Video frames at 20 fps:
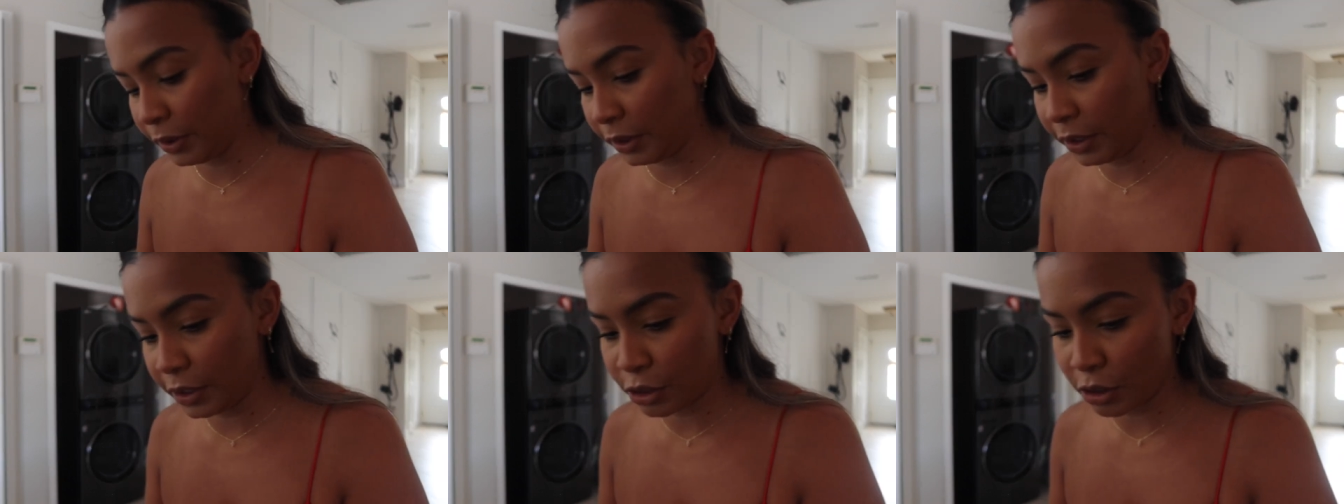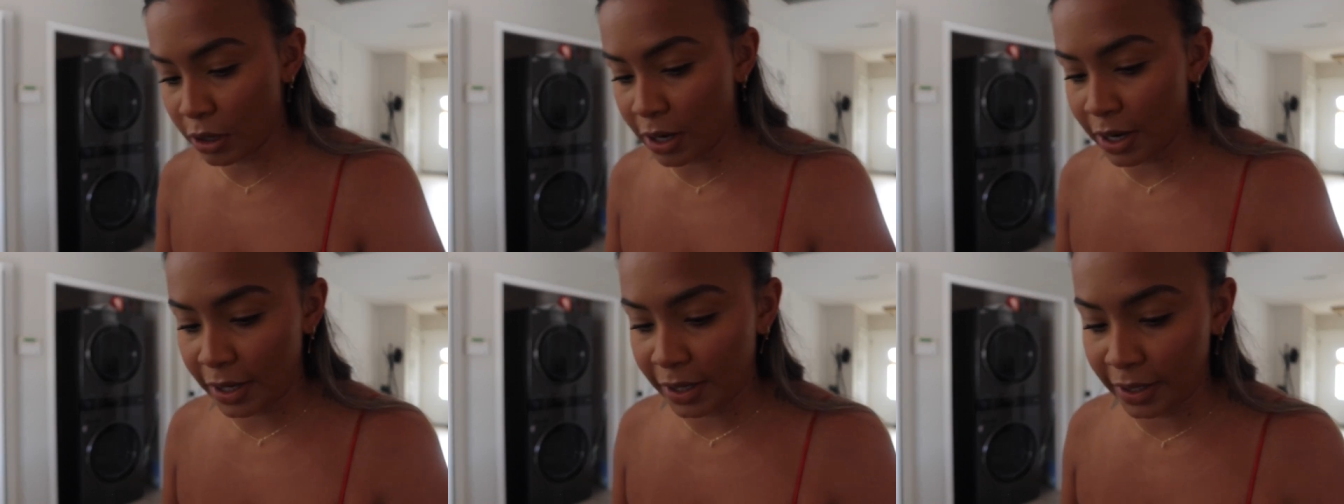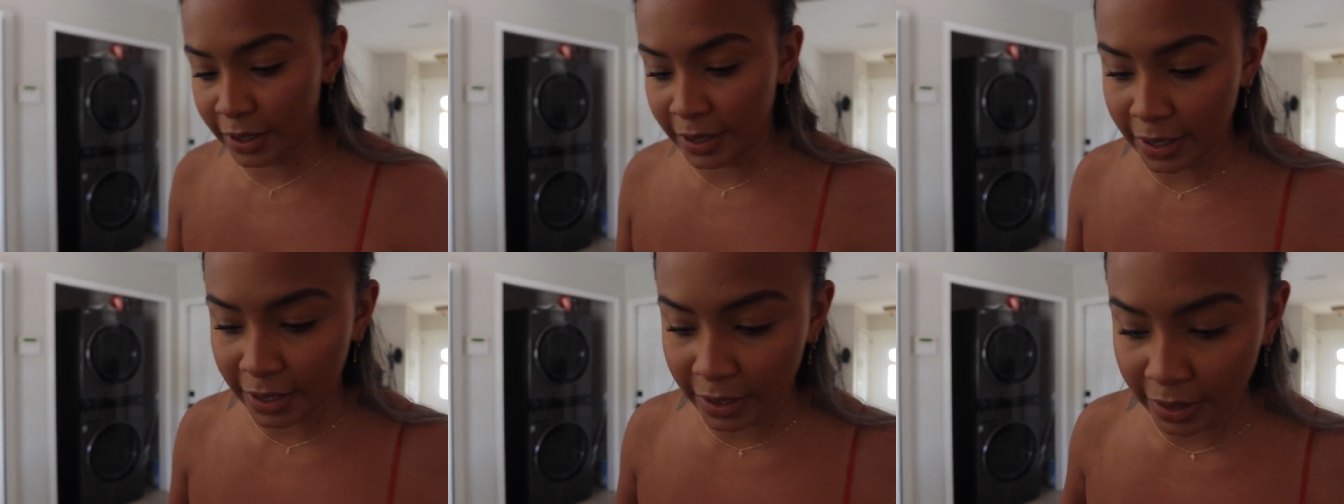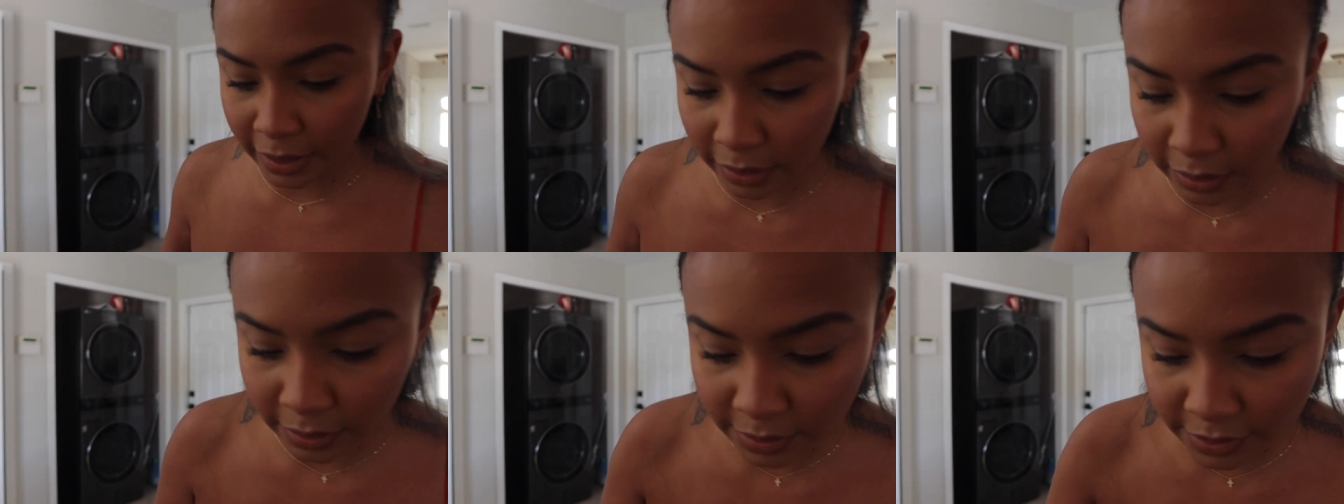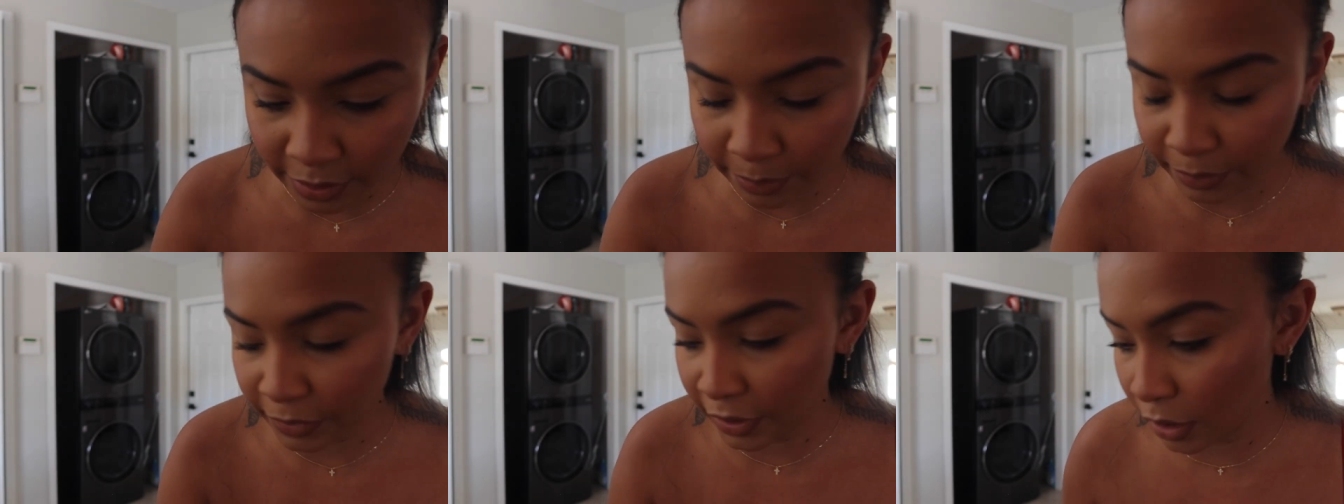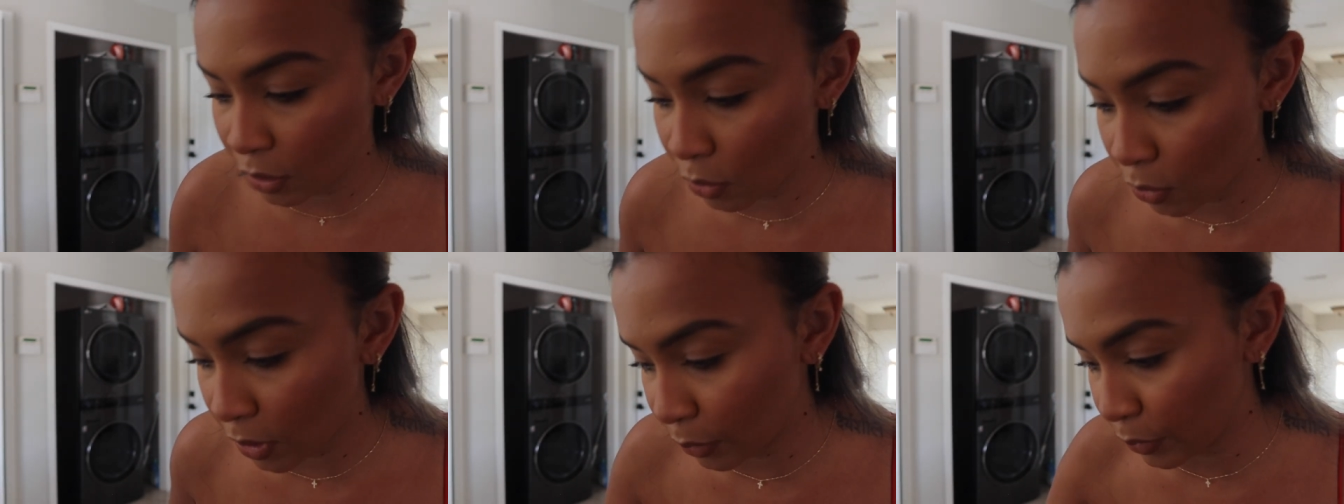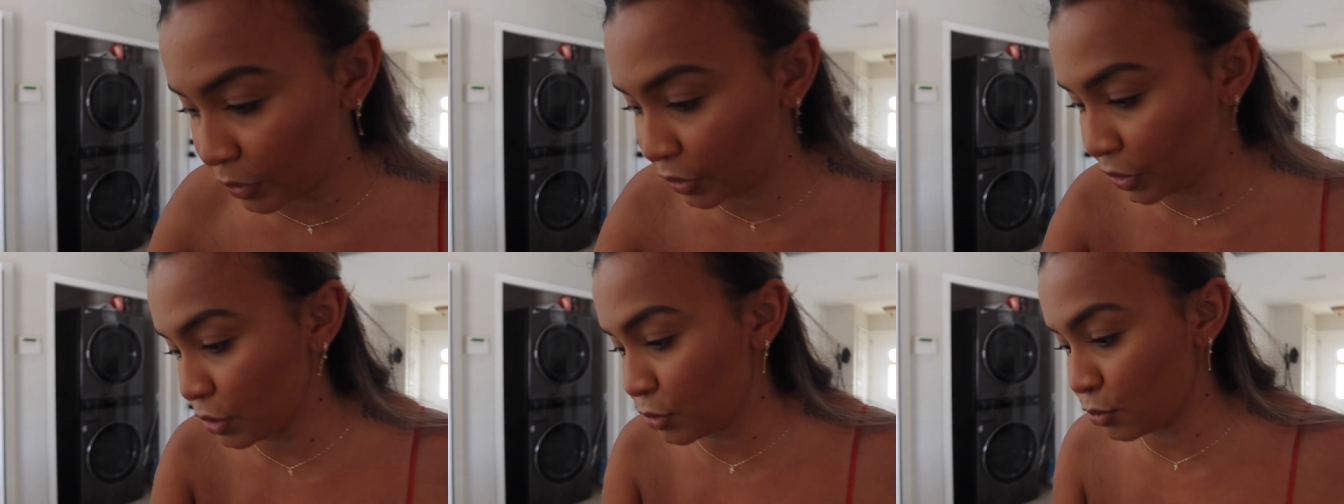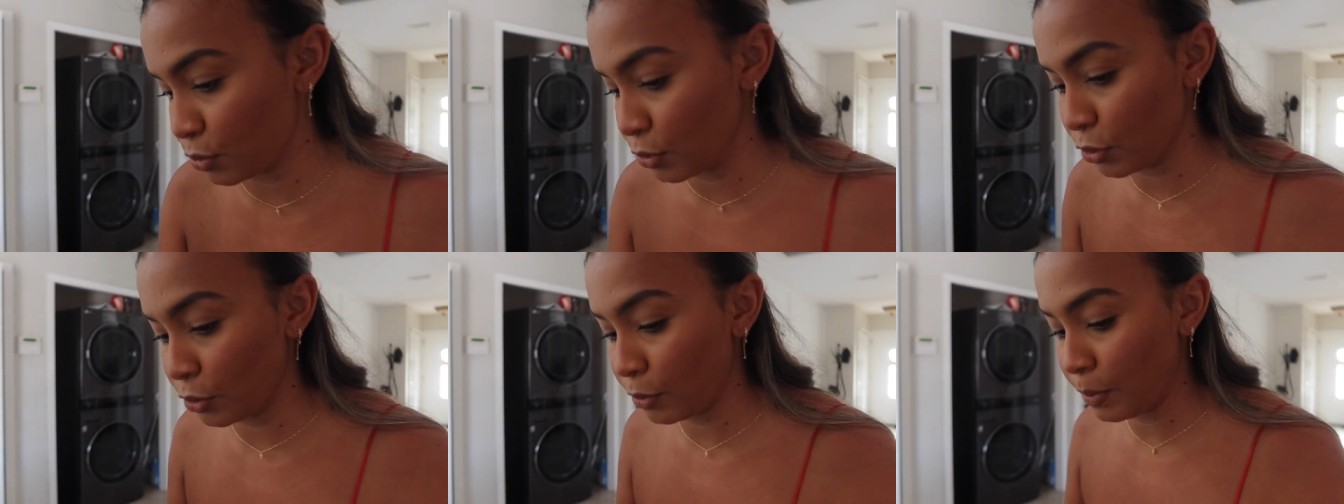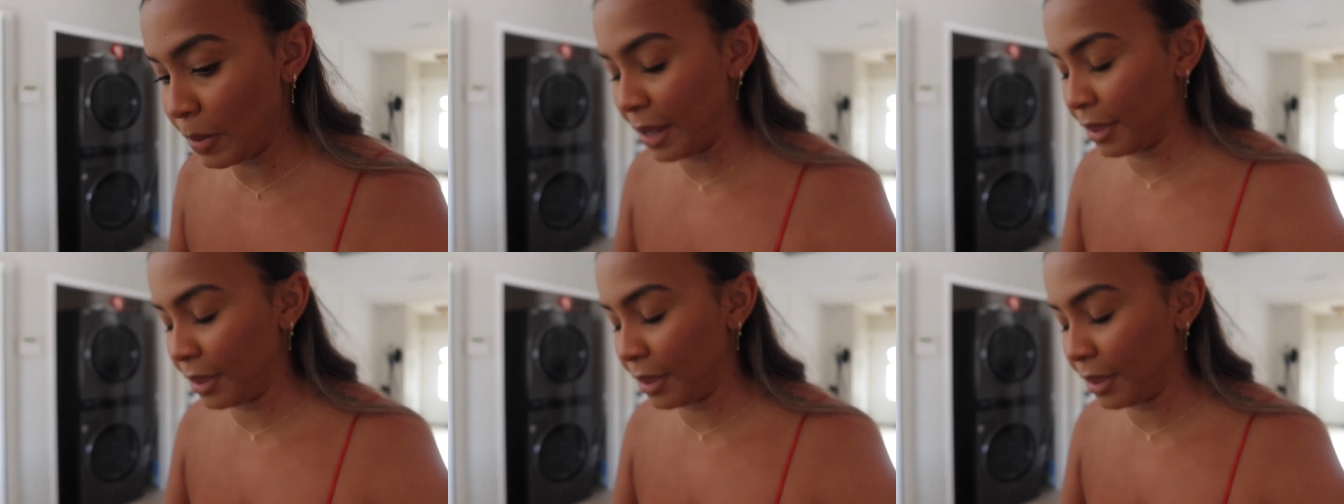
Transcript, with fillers: really try getting something going with this room.